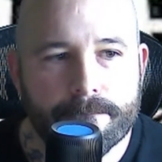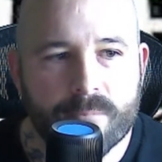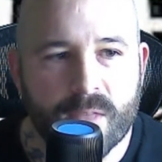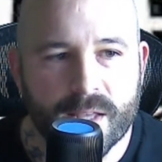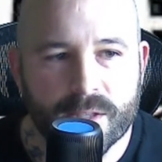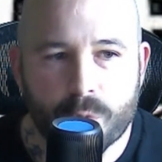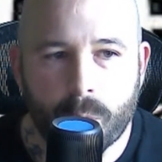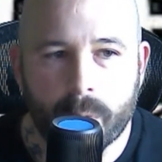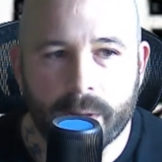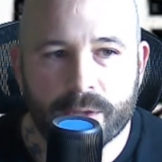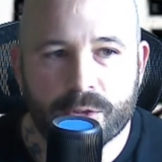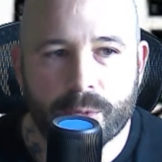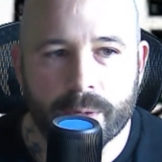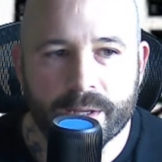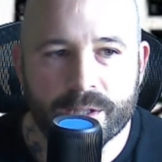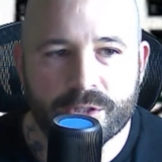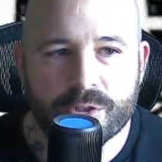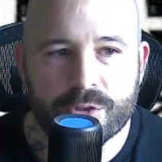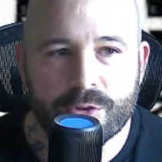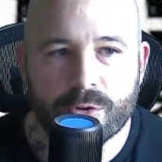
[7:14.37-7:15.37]
In
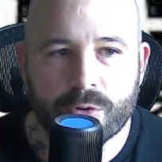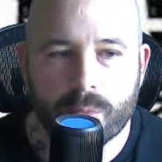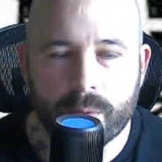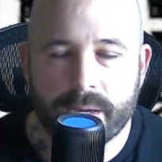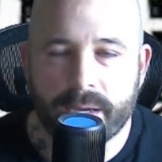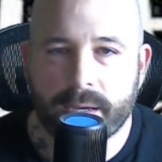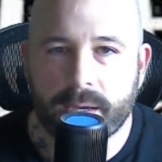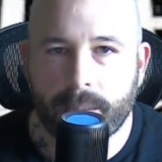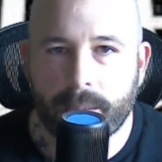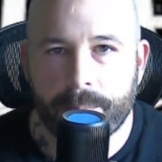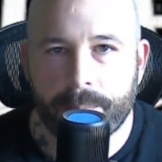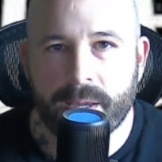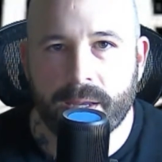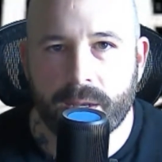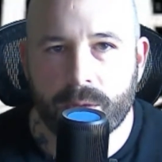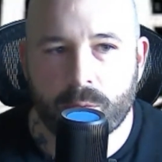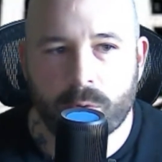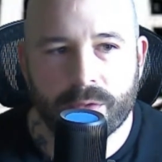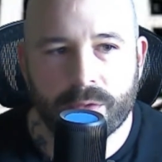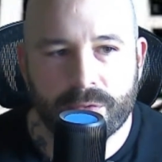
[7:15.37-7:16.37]
2022, we
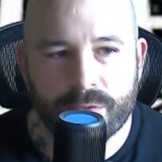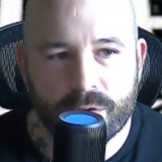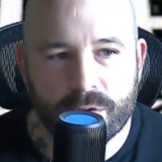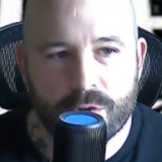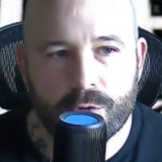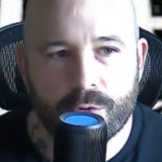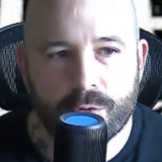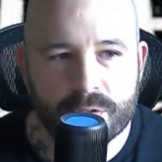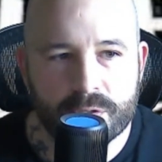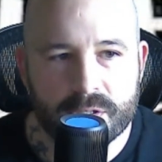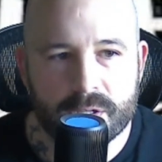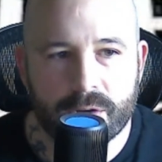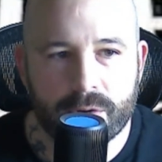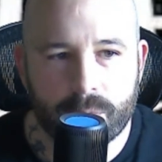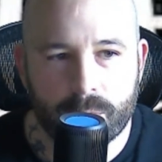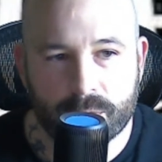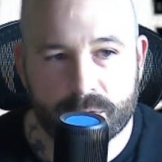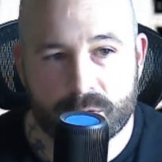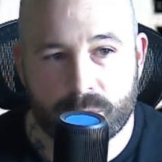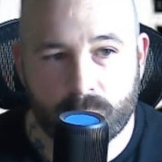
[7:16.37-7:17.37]
competed with
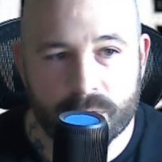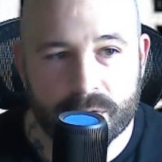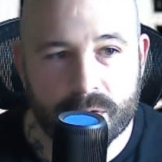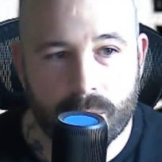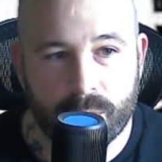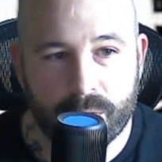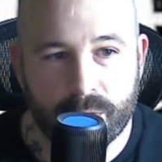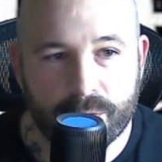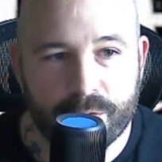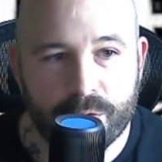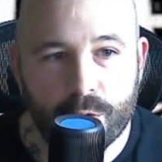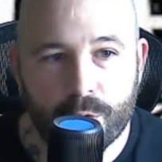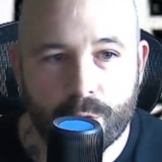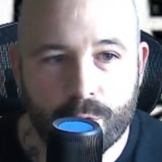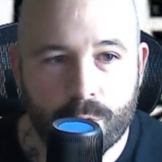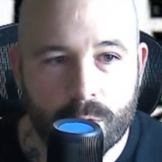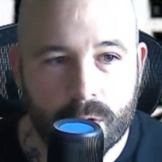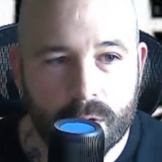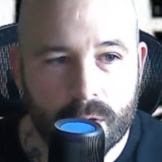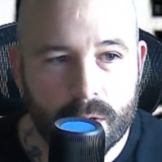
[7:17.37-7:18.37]
with a
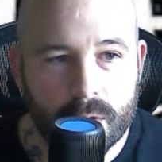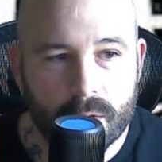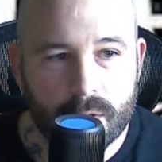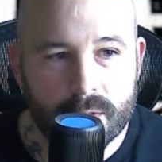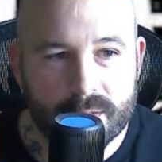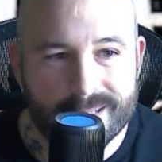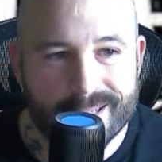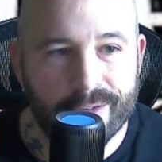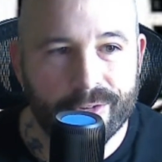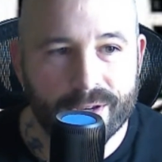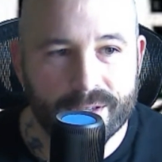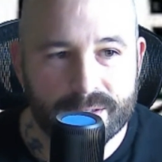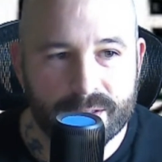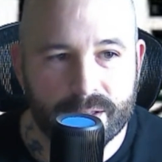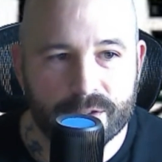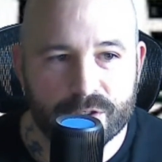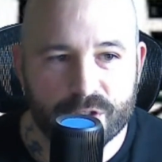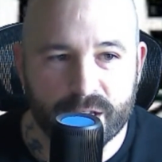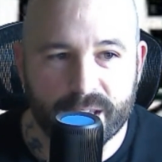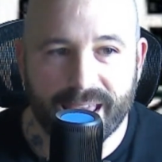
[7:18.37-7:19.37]
few series
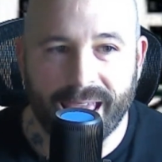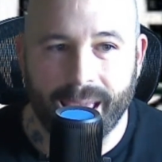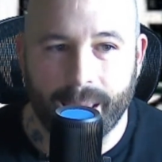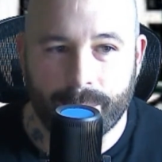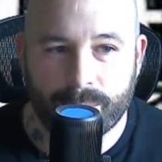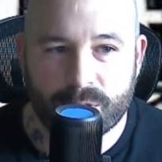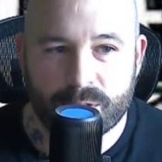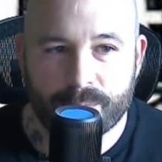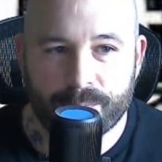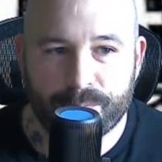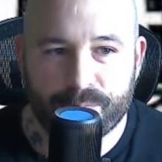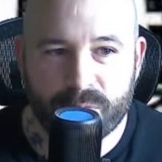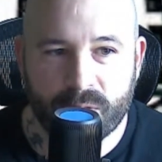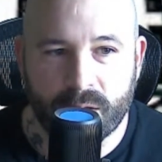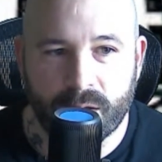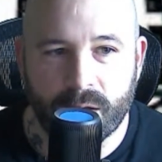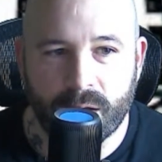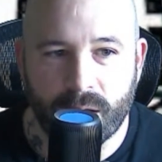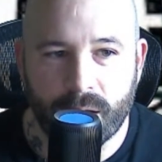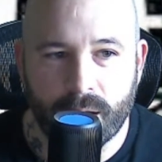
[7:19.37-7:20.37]
clinching games
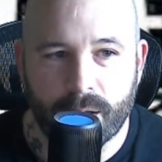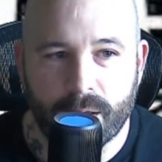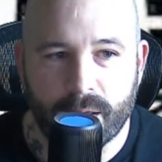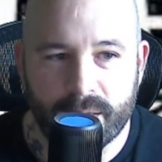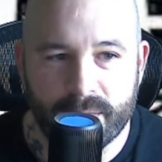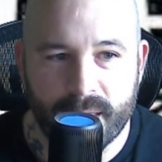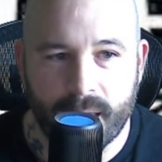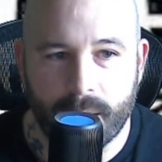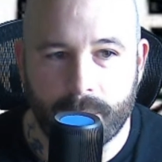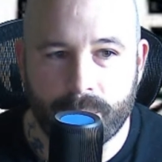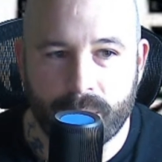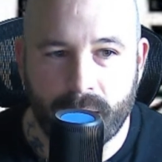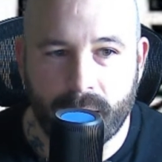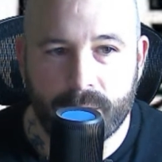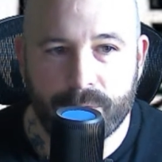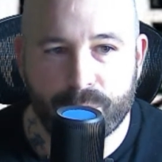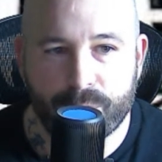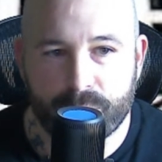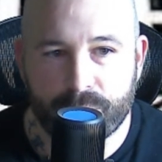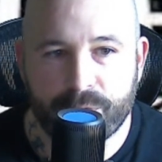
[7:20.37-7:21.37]
in the
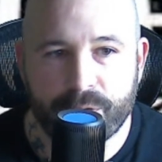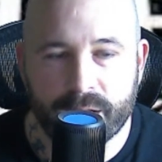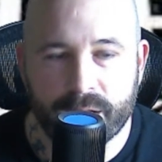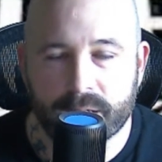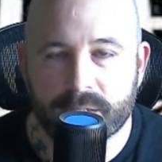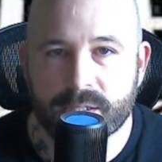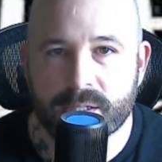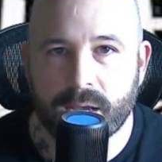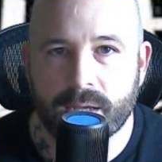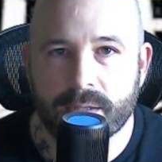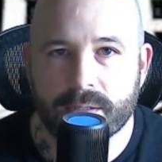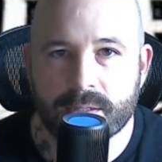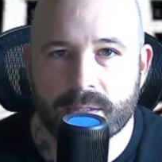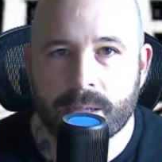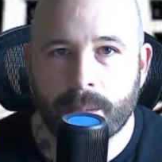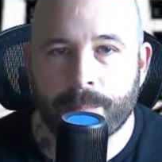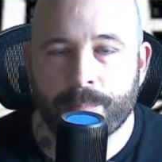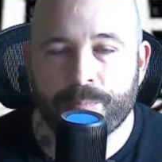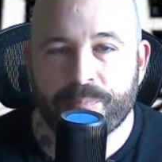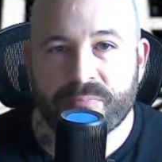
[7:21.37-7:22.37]
NBA for the Phoenix
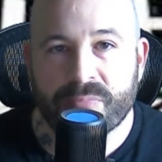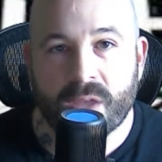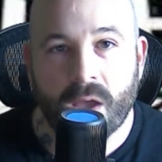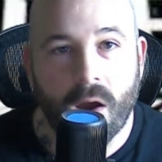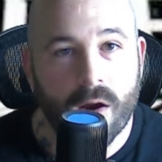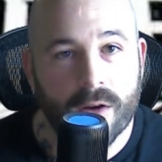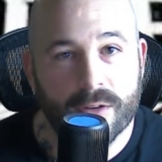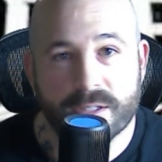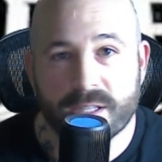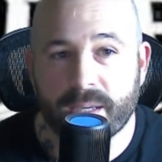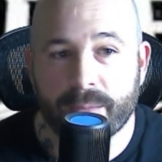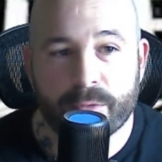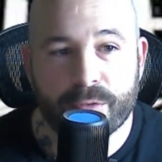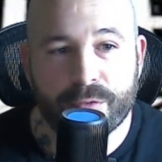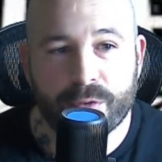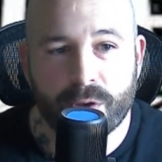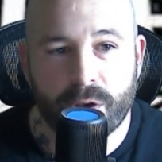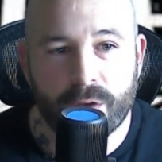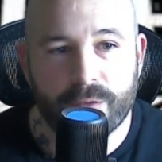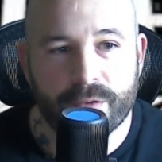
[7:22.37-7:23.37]
Suns our team, the
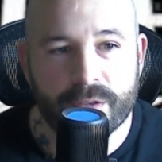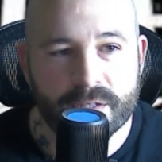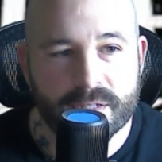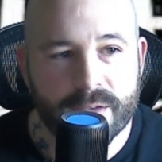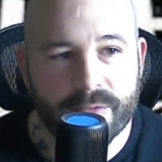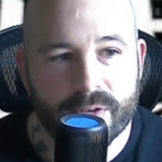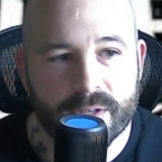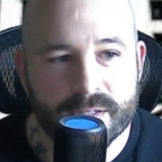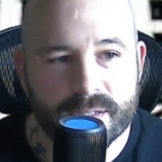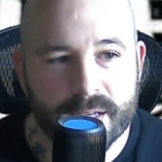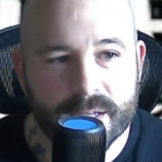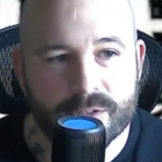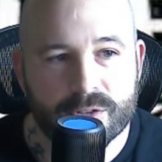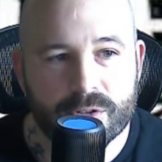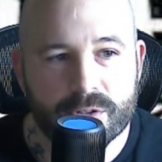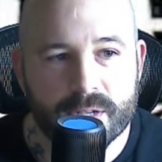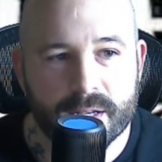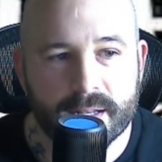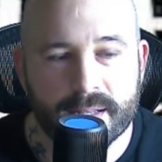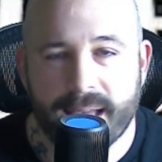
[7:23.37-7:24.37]
Philadelphia
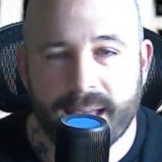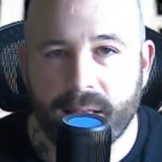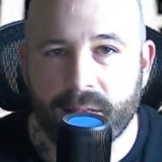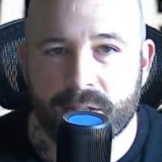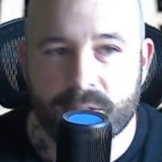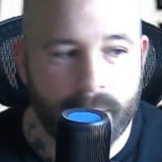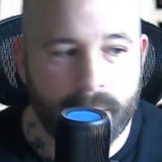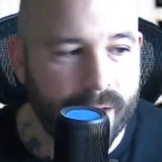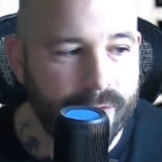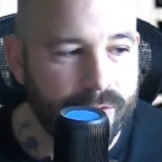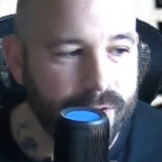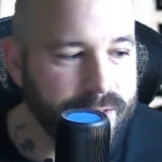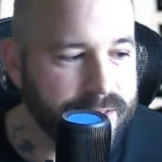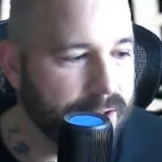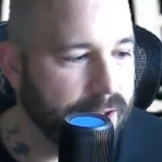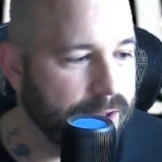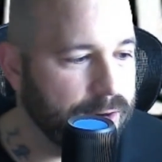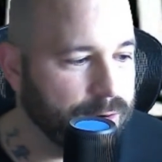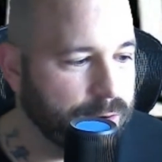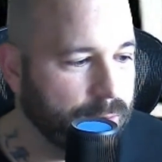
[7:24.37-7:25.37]
76ers, and the Dallas Mavericks.
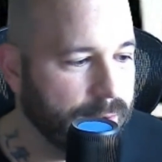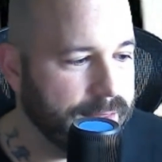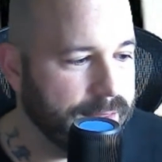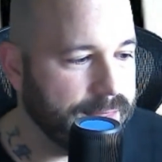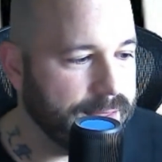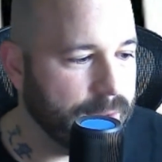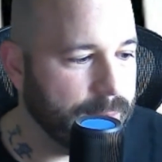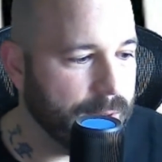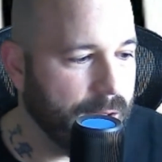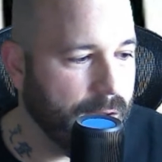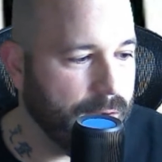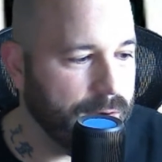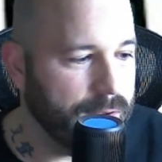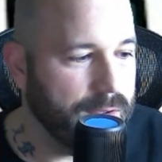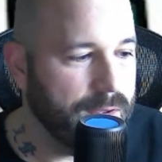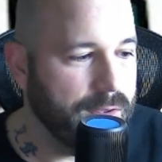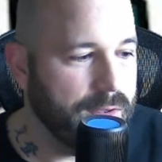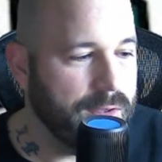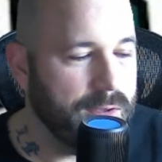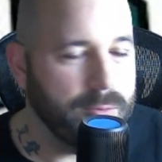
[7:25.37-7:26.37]
Now, I don't know anything about
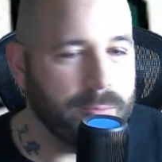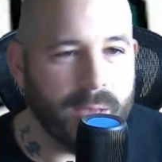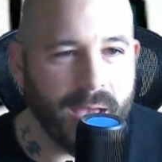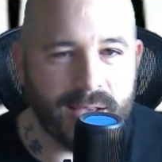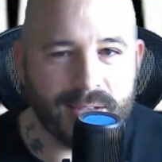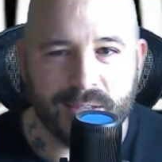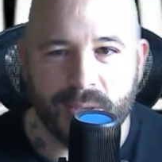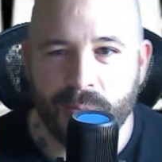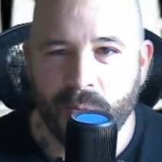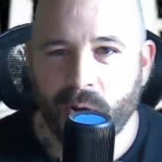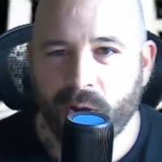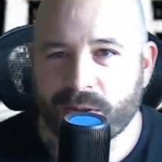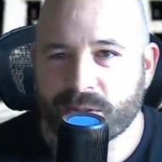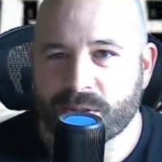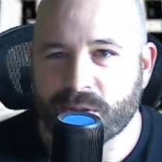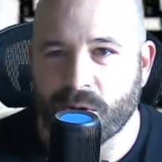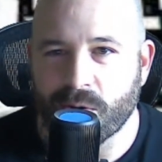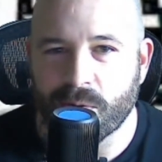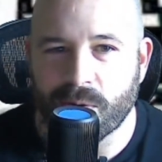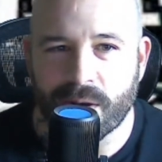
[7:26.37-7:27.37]
basketball,
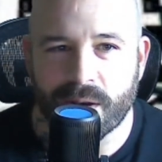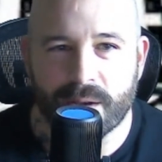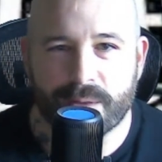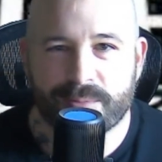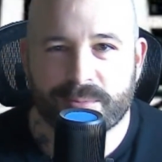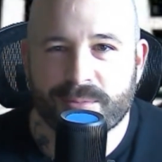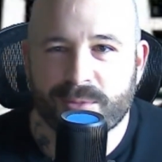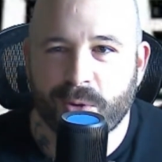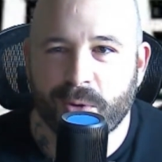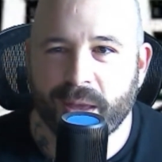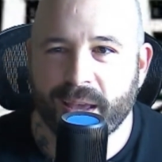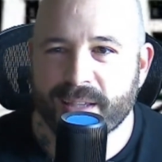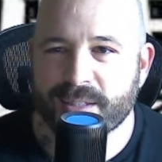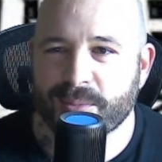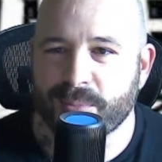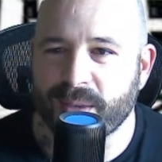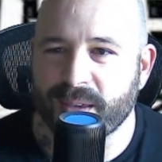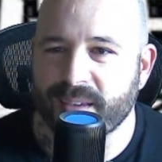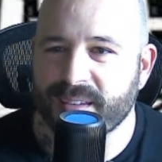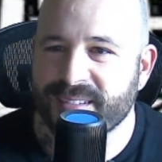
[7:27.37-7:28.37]
so don't
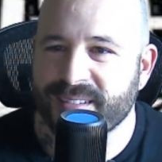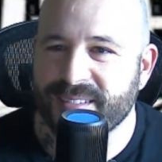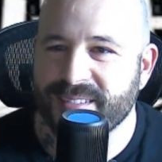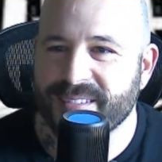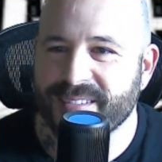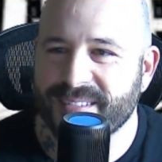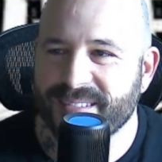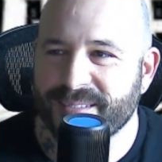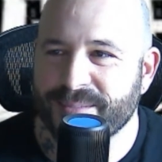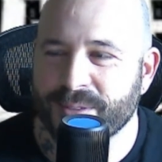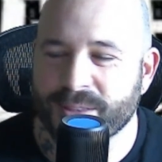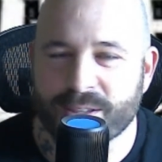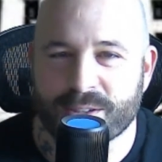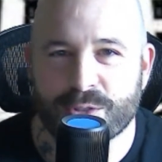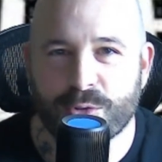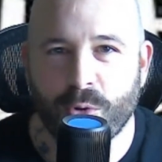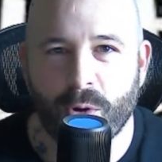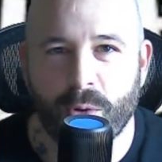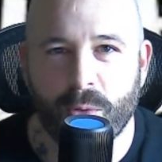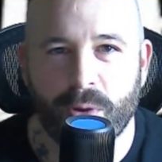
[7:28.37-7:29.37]
ask me what the
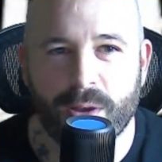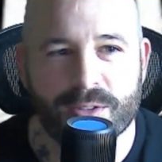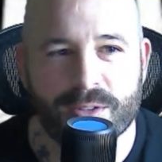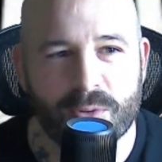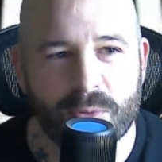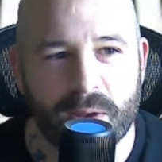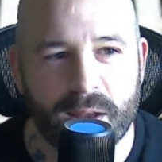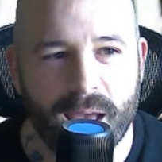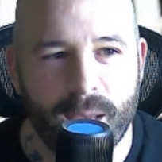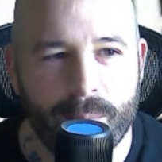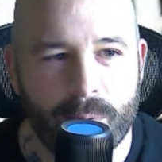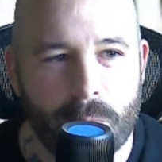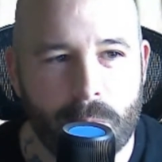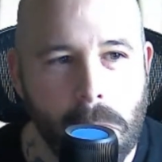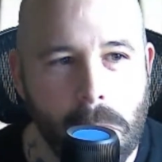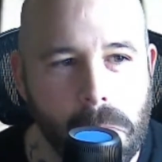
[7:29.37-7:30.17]
score was or what happened.